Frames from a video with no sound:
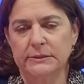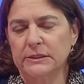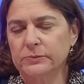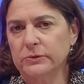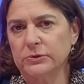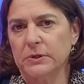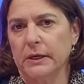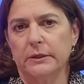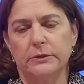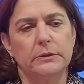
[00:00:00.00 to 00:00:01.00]
That's what they're
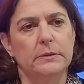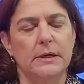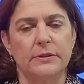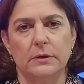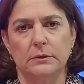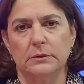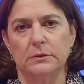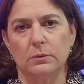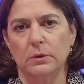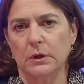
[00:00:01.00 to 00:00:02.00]
trying to do. And I think that
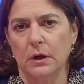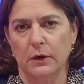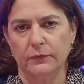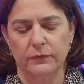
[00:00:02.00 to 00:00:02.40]
they're working off